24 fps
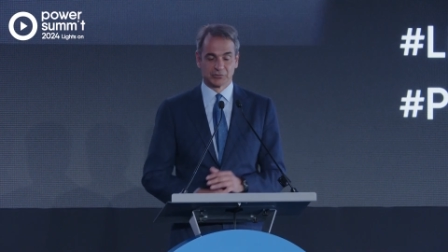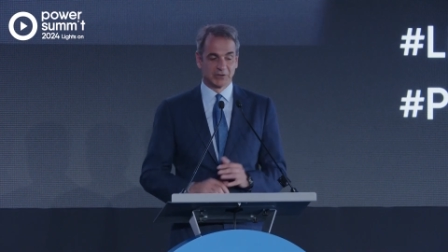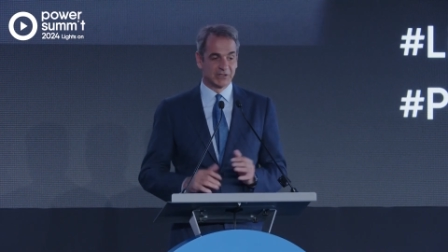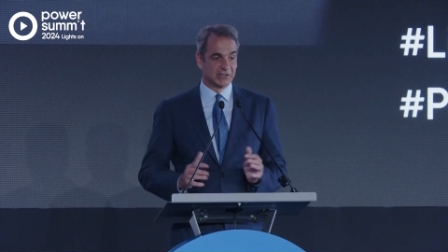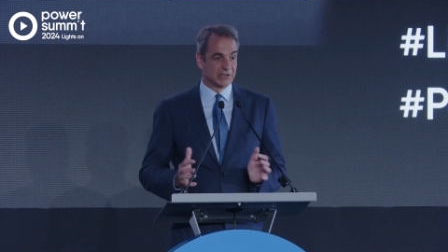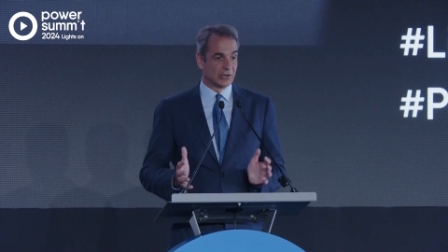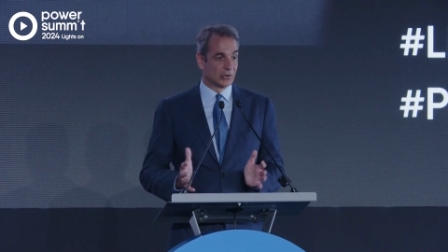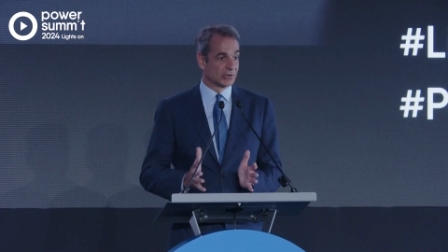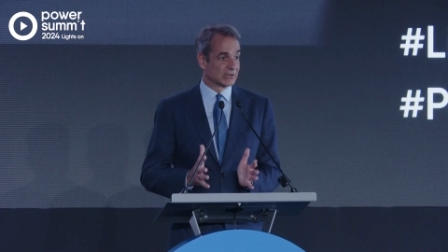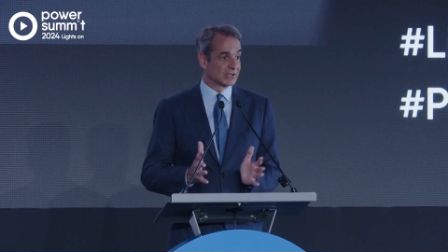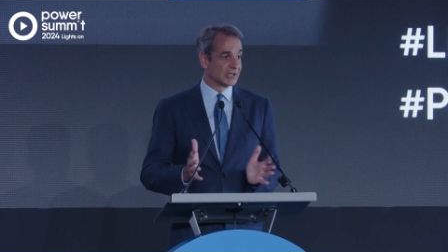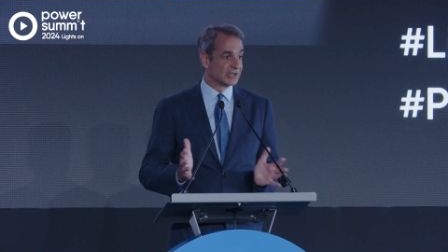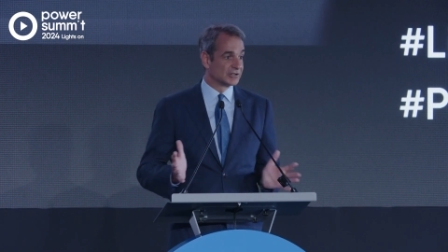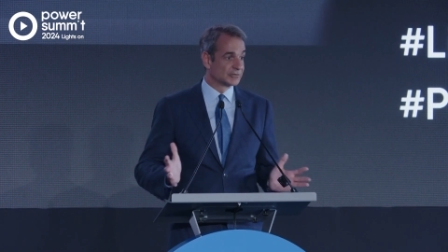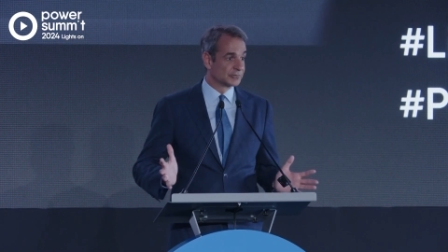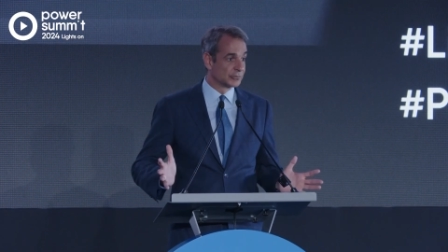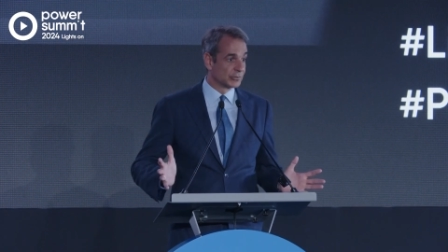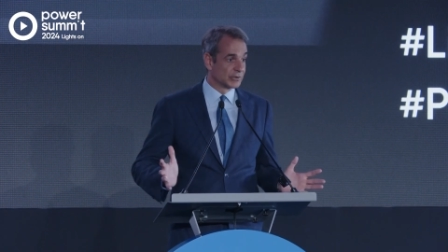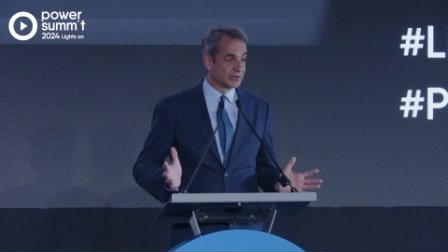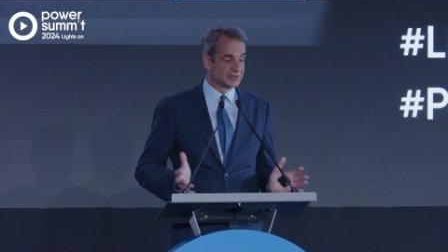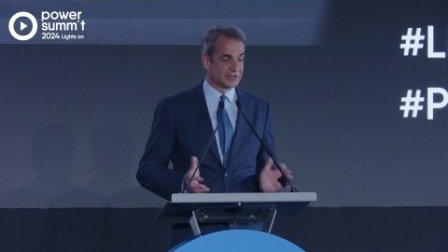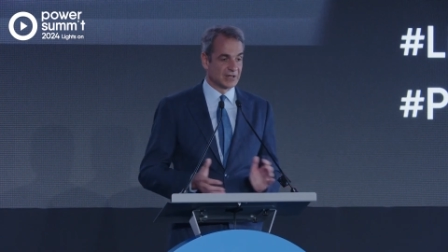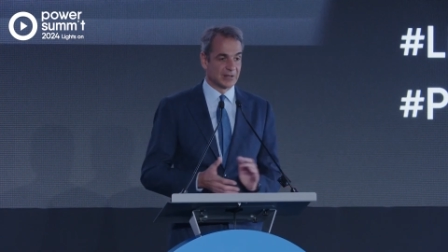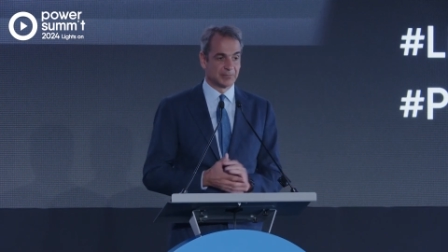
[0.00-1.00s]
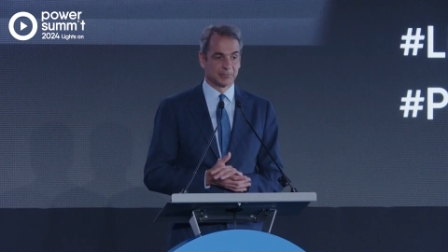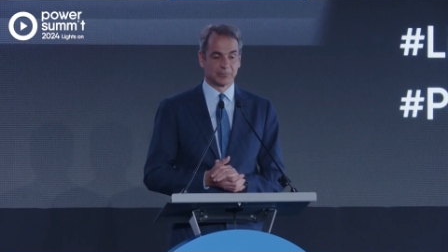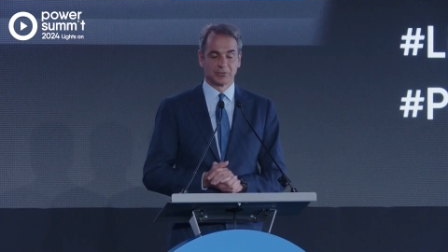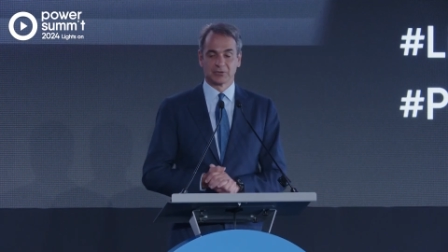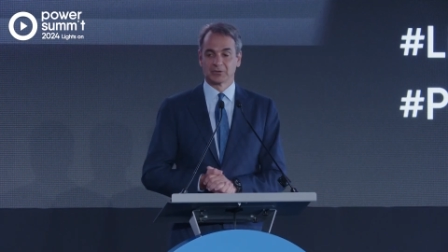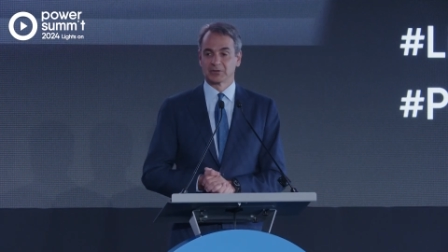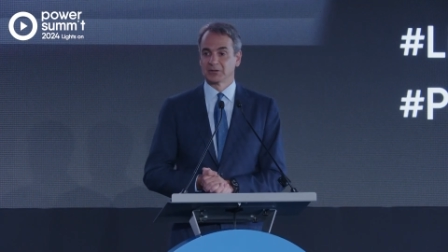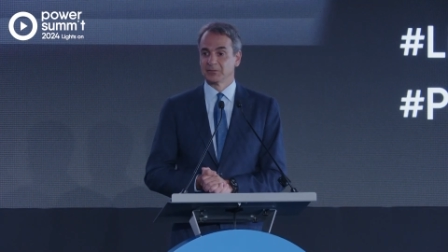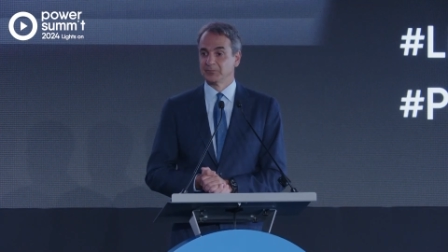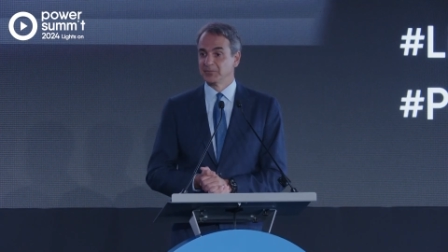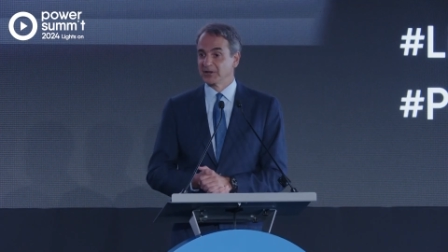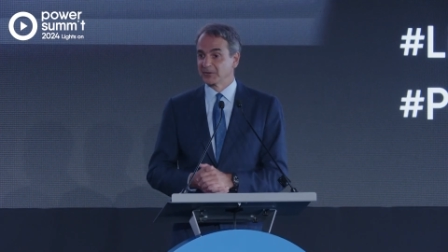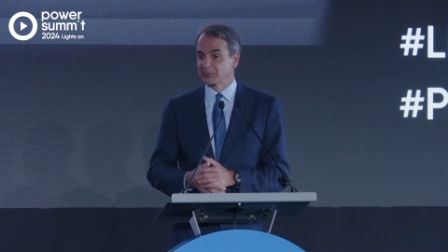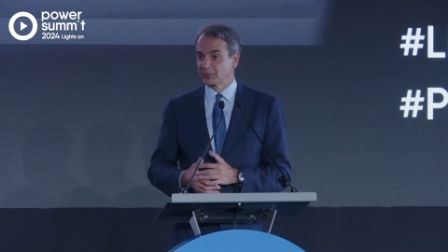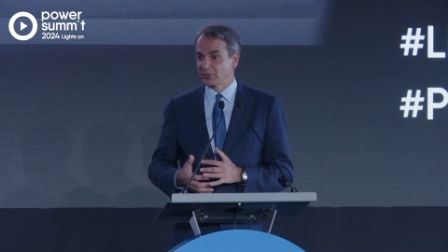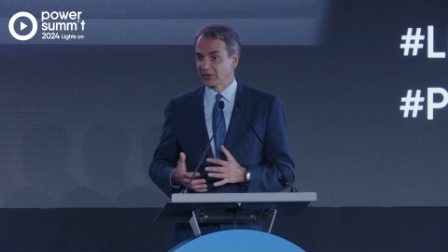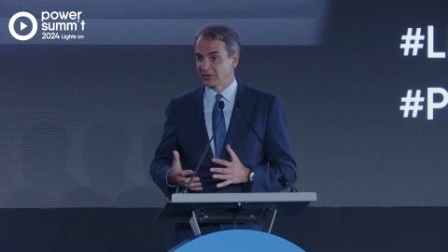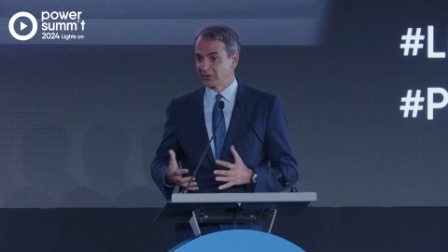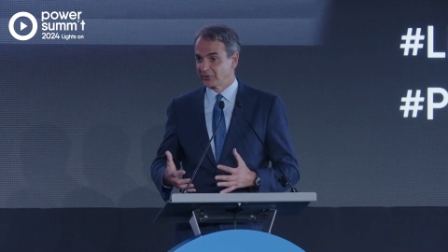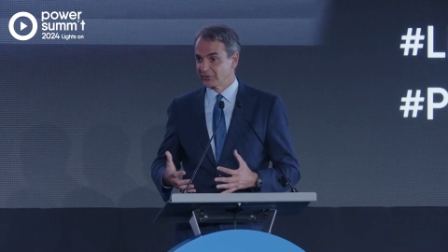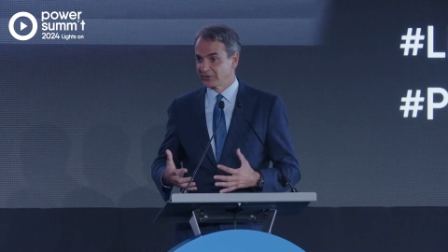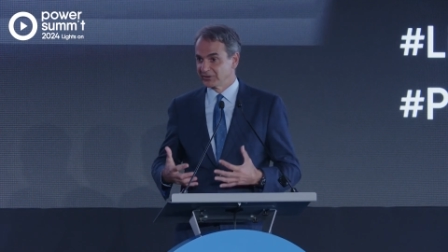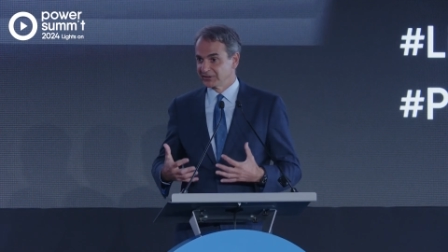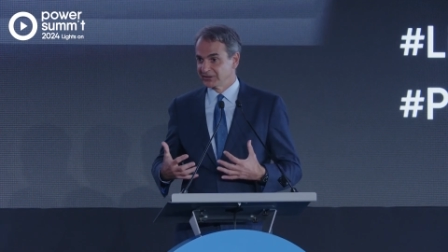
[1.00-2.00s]
In our case, for example, a big
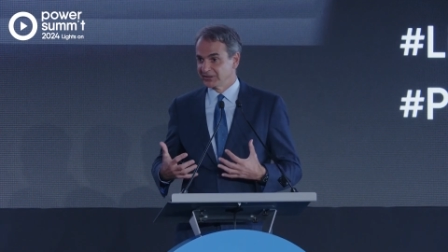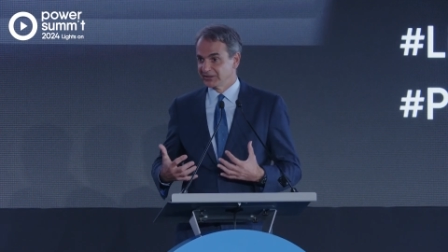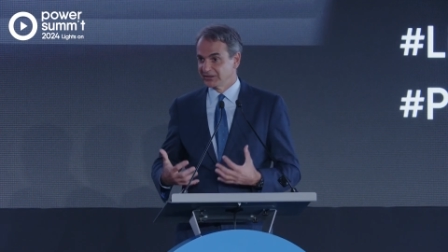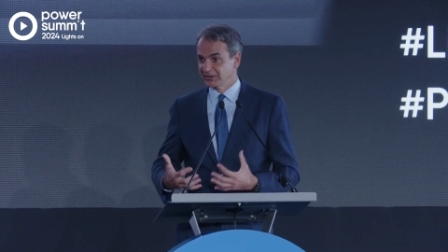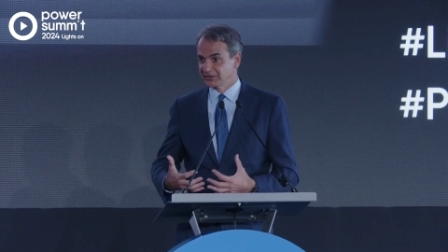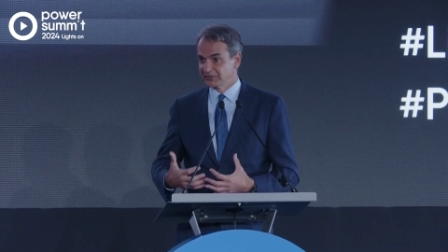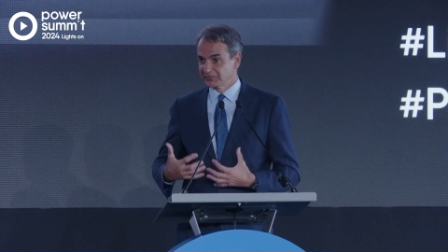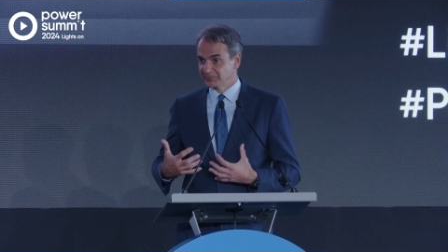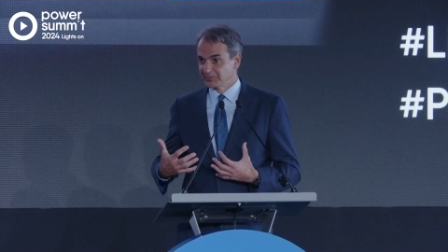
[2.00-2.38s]
priority is